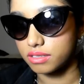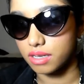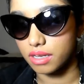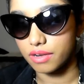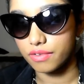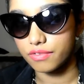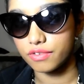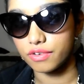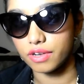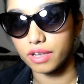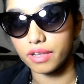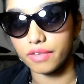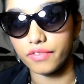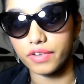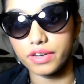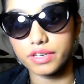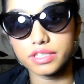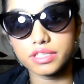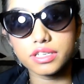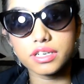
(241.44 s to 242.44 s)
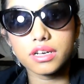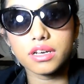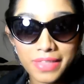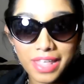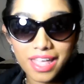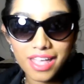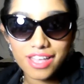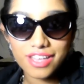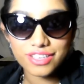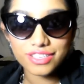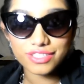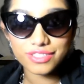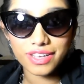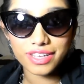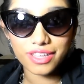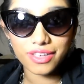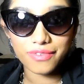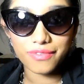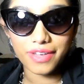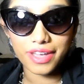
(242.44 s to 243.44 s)
kind of looking weird. So I
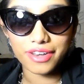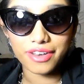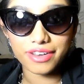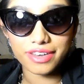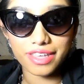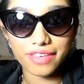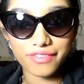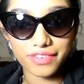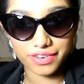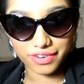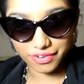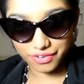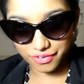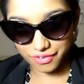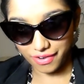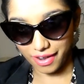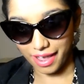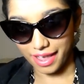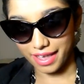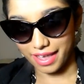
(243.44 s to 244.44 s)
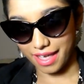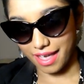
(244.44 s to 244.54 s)
thought, why not give it a try?